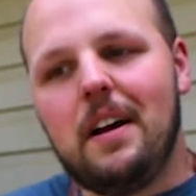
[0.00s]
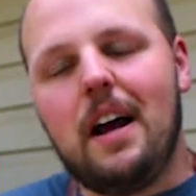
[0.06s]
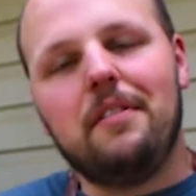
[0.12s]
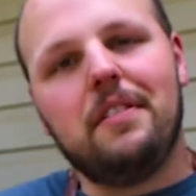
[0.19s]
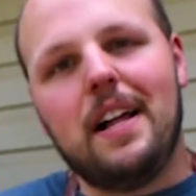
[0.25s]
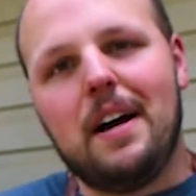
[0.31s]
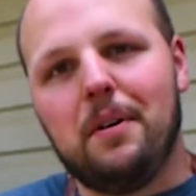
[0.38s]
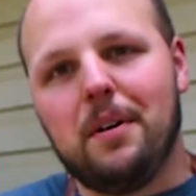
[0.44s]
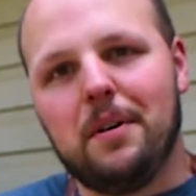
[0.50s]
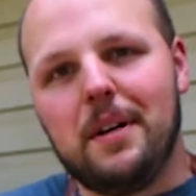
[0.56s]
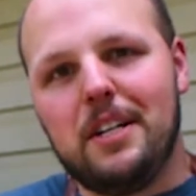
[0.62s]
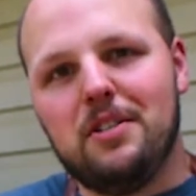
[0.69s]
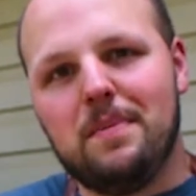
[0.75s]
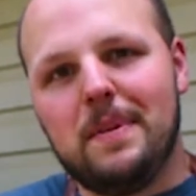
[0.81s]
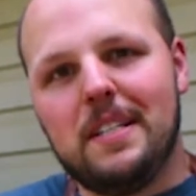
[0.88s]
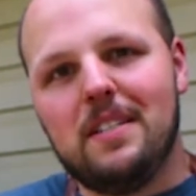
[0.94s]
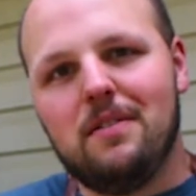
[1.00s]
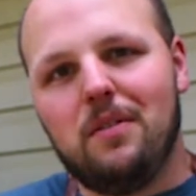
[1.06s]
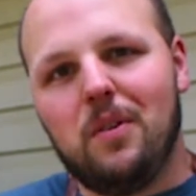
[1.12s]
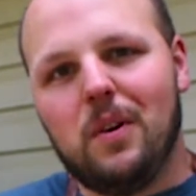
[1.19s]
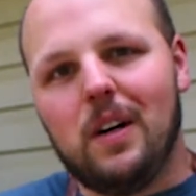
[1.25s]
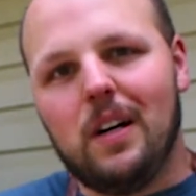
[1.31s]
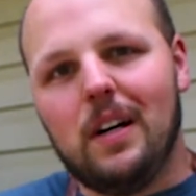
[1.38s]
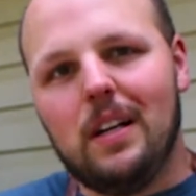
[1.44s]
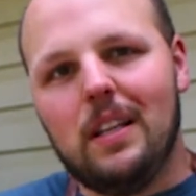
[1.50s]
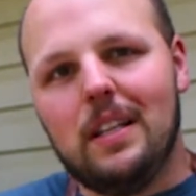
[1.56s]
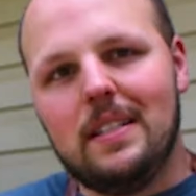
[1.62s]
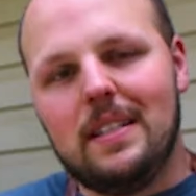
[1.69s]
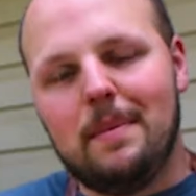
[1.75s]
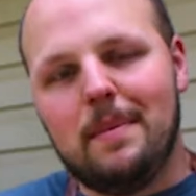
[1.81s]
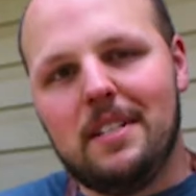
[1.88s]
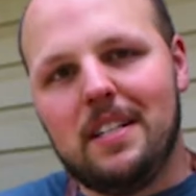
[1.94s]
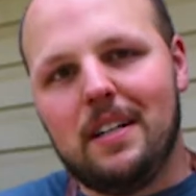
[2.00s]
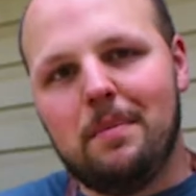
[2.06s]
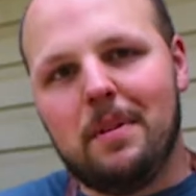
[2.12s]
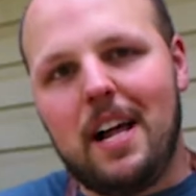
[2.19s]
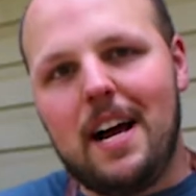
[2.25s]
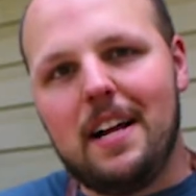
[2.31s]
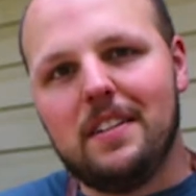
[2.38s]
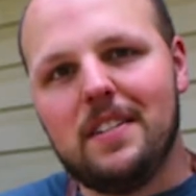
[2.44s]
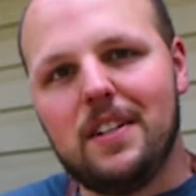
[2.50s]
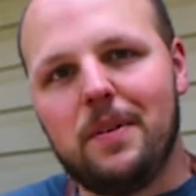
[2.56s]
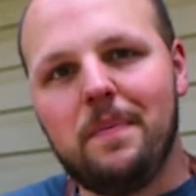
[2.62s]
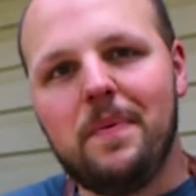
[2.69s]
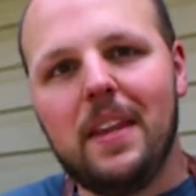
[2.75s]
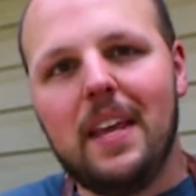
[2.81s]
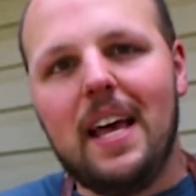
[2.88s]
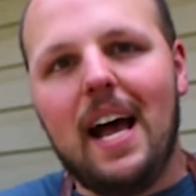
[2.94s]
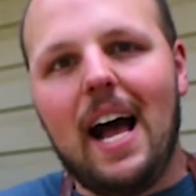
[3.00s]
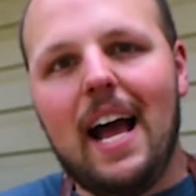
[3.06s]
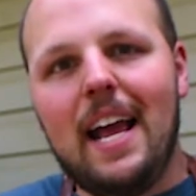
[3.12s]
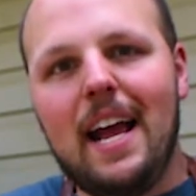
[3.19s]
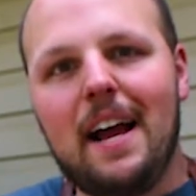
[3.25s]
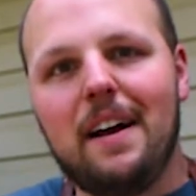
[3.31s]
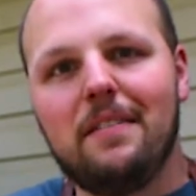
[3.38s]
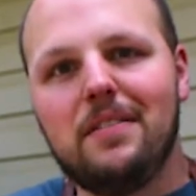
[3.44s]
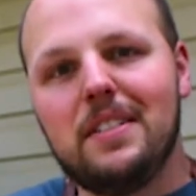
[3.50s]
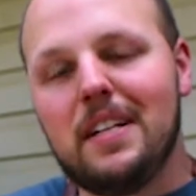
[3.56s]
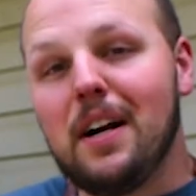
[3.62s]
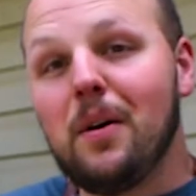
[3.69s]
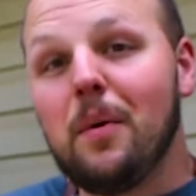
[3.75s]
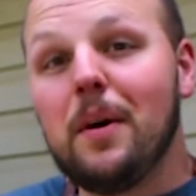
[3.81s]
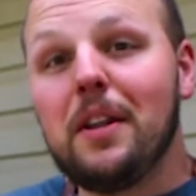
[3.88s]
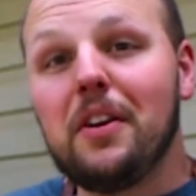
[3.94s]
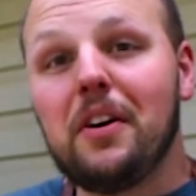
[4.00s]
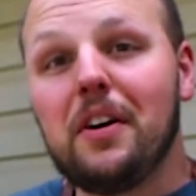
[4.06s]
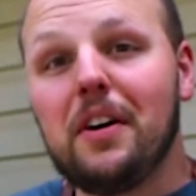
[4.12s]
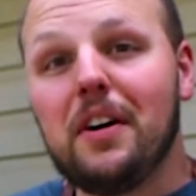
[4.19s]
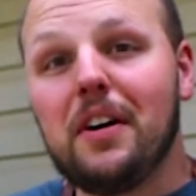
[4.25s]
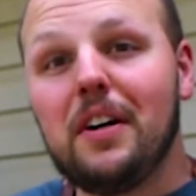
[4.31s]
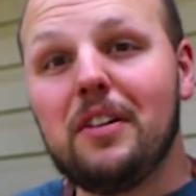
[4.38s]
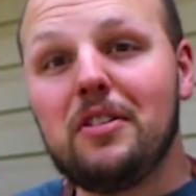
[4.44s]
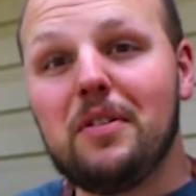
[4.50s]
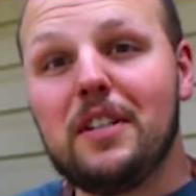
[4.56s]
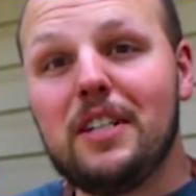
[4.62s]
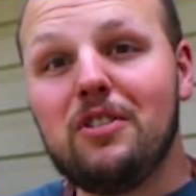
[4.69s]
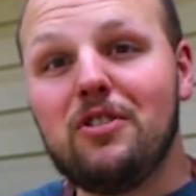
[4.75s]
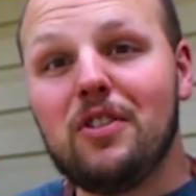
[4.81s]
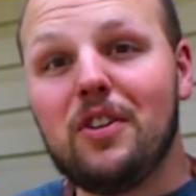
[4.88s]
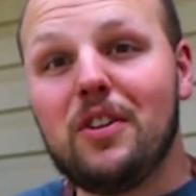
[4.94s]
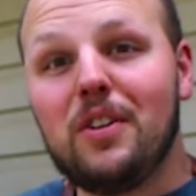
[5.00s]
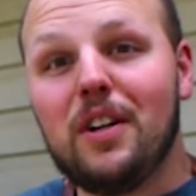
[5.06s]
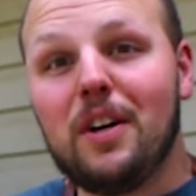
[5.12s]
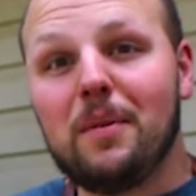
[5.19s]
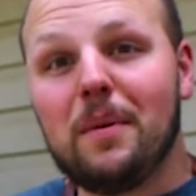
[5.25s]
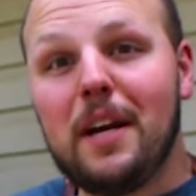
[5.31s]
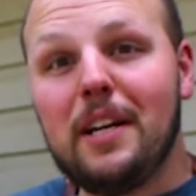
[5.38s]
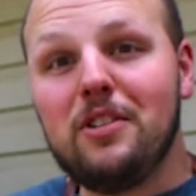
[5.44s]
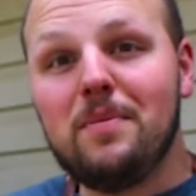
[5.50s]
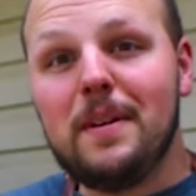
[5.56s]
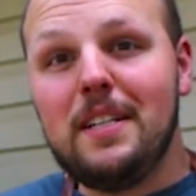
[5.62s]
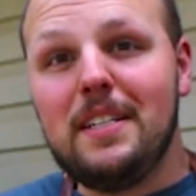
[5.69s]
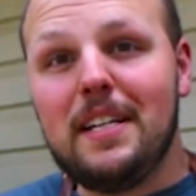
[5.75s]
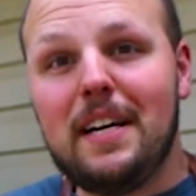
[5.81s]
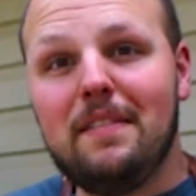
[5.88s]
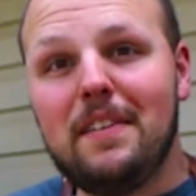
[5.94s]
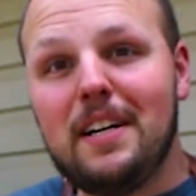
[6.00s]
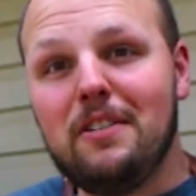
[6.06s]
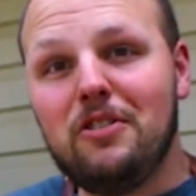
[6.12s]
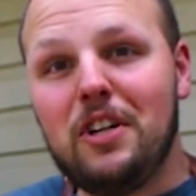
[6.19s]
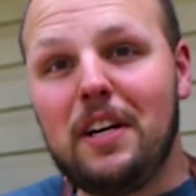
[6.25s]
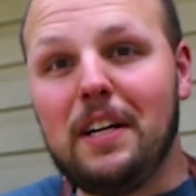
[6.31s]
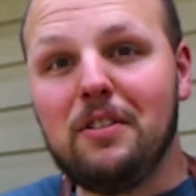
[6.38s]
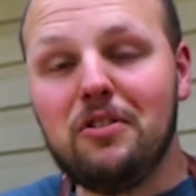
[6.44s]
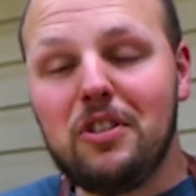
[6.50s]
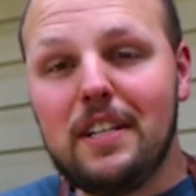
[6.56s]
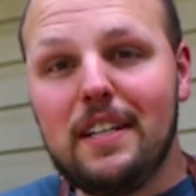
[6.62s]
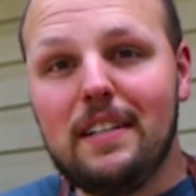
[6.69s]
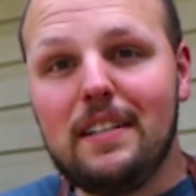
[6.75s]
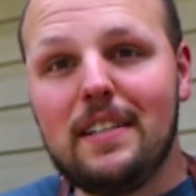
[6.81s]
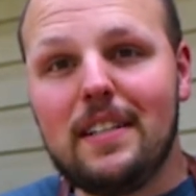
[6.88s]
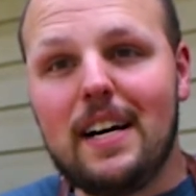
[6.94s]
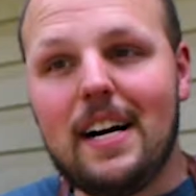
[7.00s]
flower arrangements for the cemetery plot. So I have stuck with her traditional arrangement. I have not changed it.